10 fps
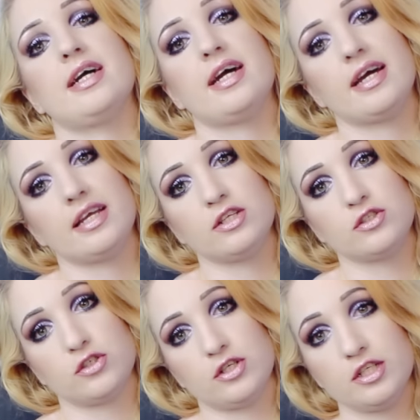I
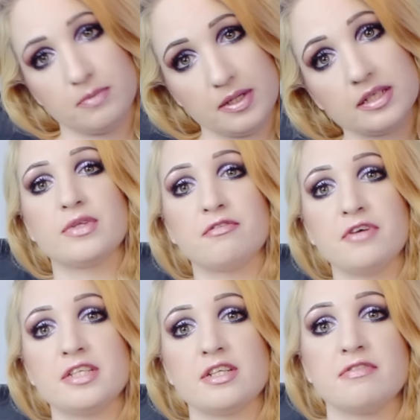enjoy doing. The
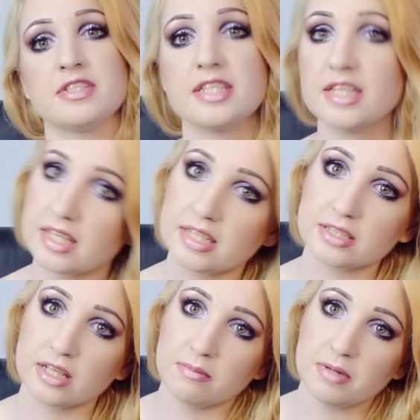first obviously
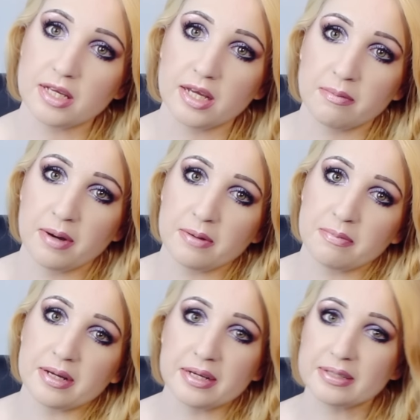is going to be about
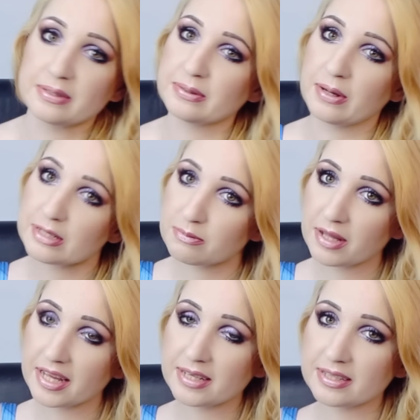my
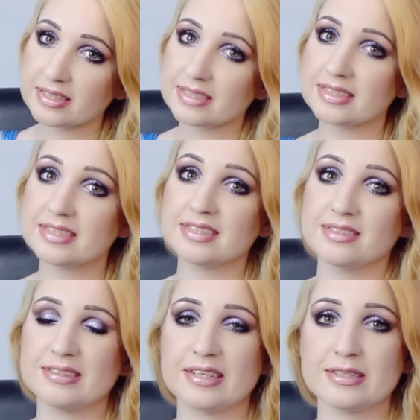cosplay because
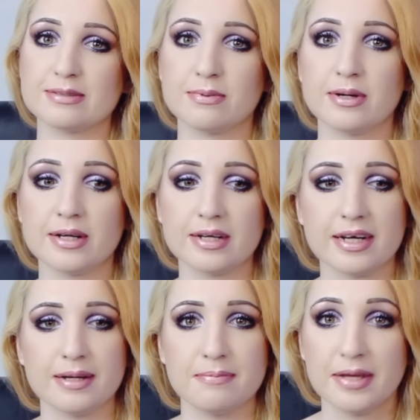that's what
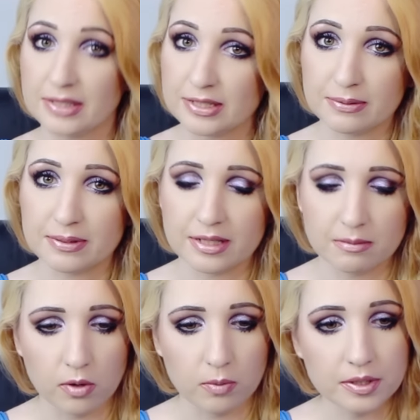I'm mainly doing at
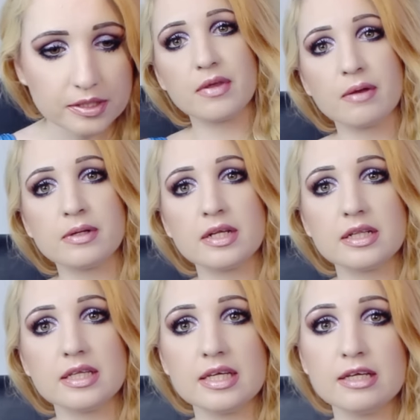the moment. I'm going to
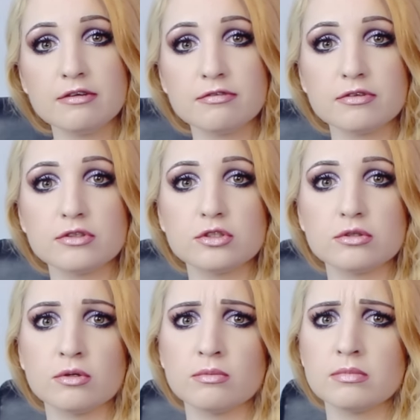leave
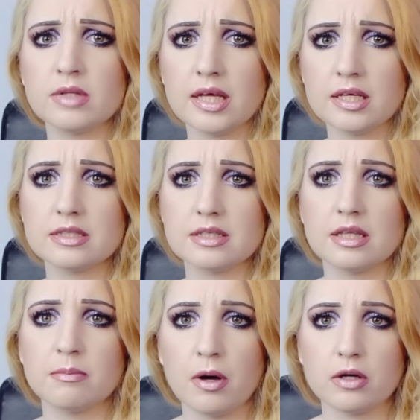some links
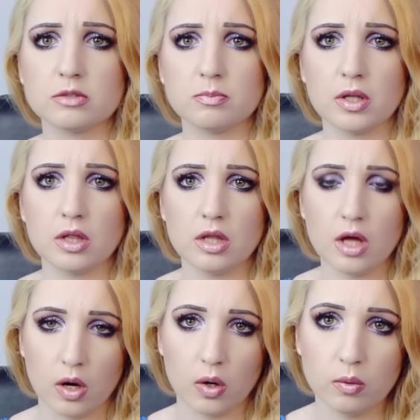in the box
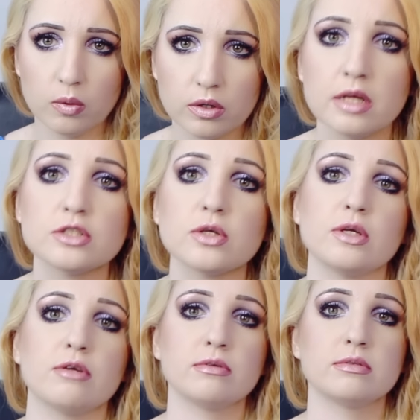below so
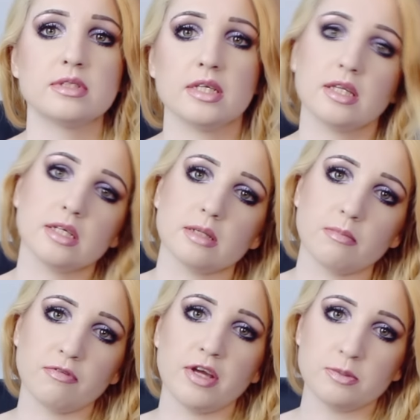you can see things like
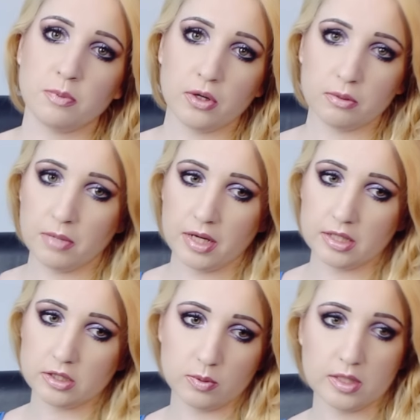my Facebook,
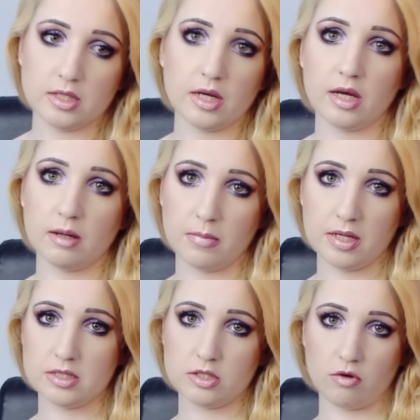my Twitter and my
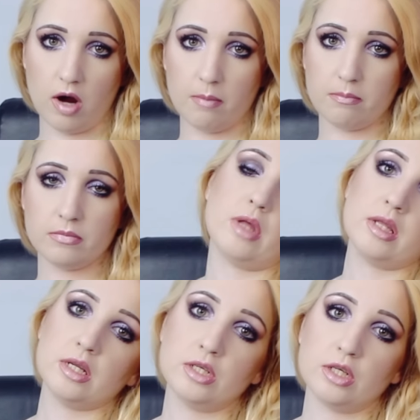Instagram,
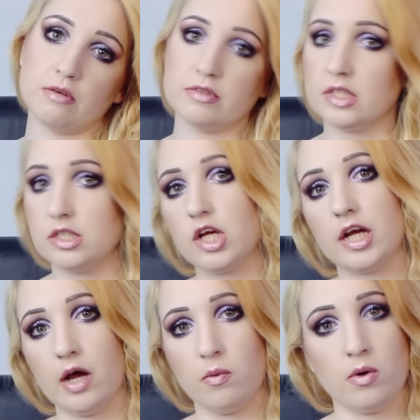and then you can obviously
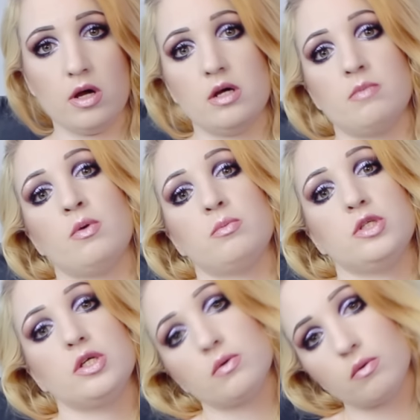check out what I'm up
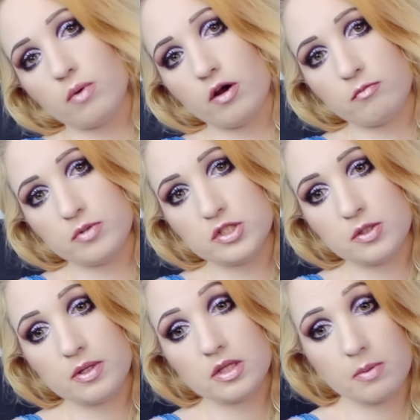to and what I've been
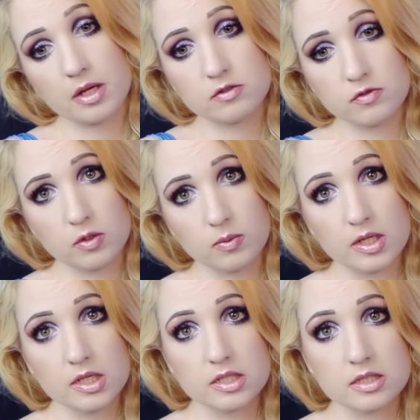doing the past few
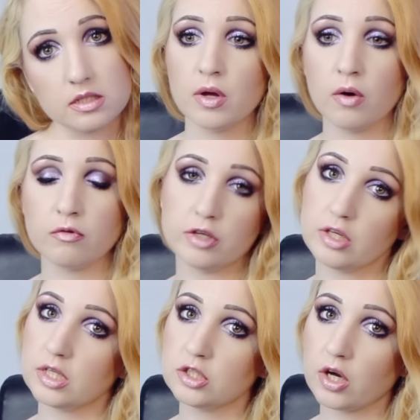weeks. Hopefully
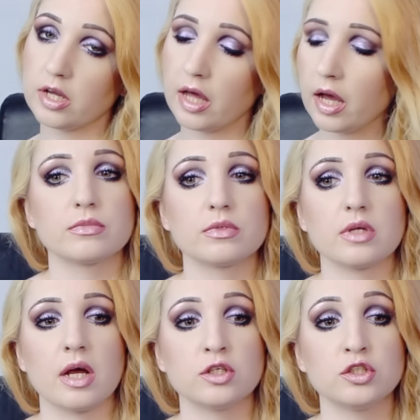you'll enjoy that.
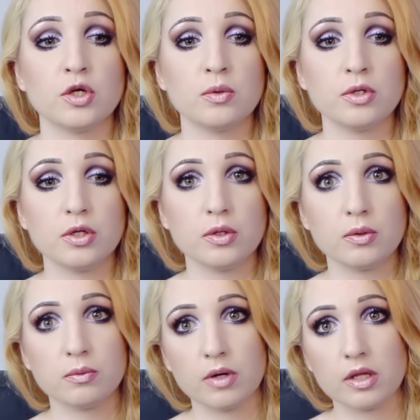I'll show
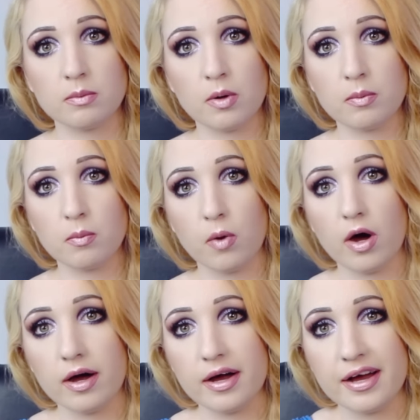you at the moment
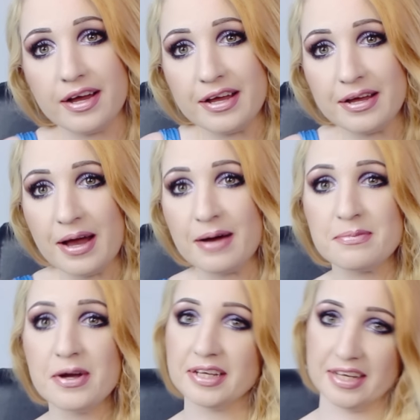what I am
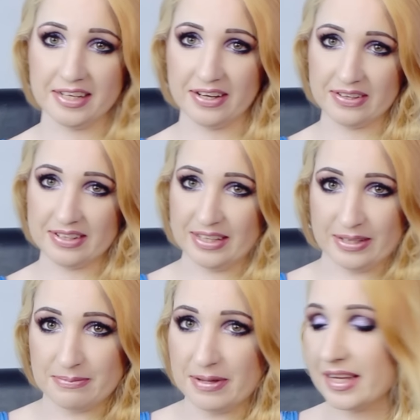working on a
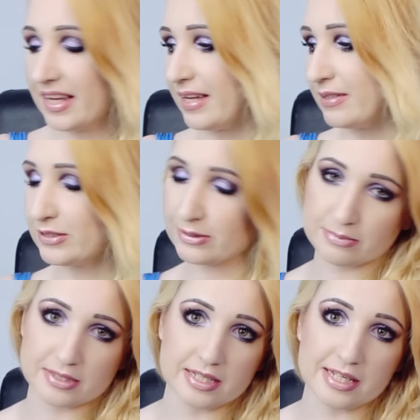little bit, just some
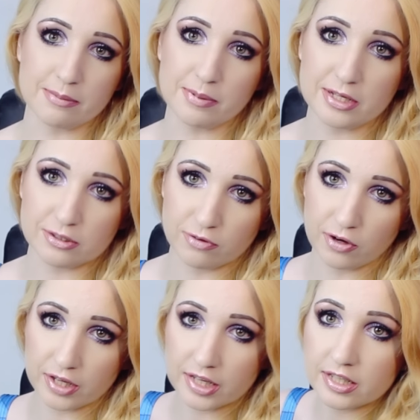sneaky peeks
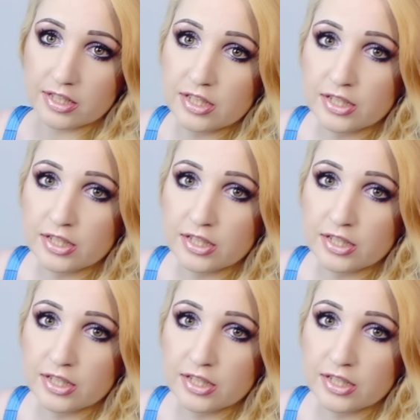for you.